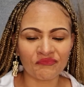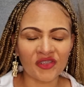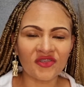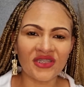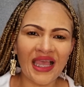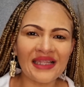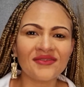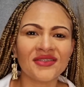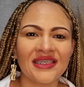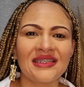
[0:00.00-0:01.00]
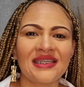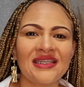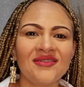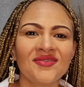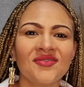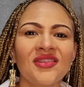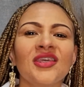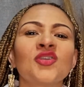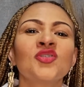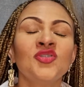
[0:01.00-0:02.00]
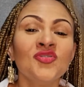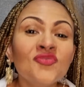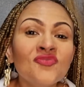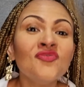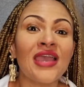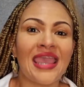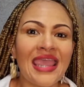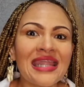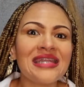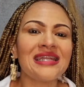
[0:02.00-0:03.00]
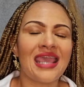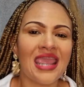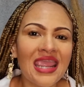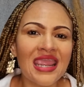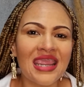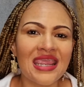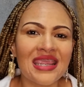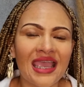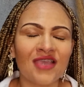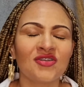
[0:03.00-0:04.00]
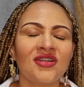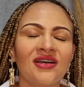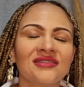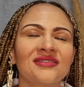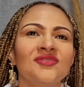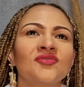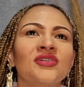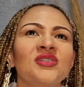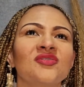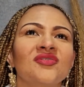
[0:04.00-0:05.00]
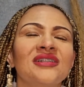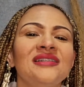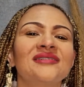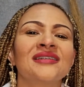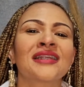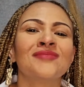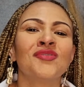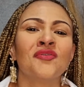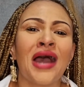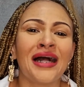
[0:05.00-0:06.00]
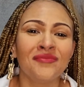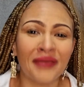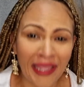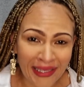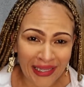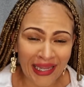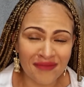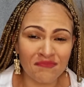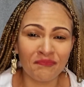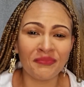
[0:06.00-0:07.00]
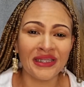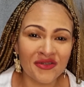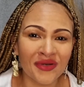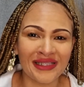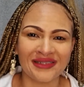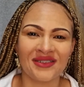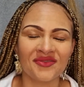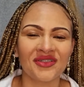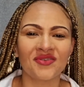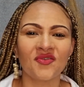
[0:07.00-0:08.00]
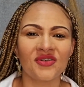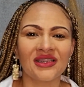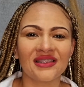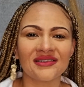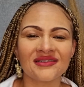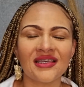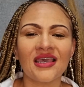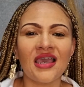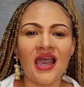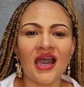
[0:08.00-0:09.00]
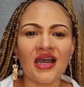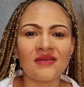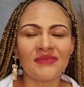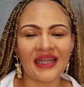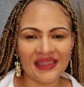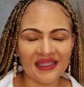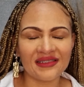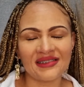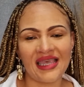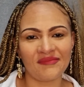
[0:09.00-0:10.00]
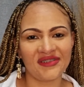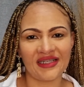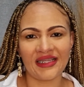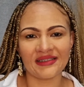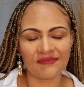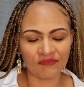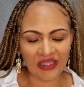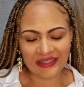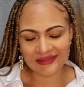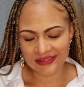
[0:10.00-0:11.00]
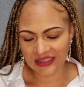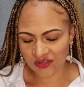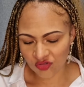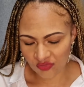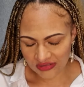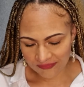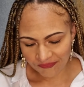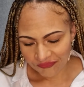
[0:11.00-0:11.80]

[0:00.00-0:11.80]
So yeah, let's get into the Q&A. I actually asked these questions on Instagram a while back and been wanting to record this, but I think the time is right. Let's get into it.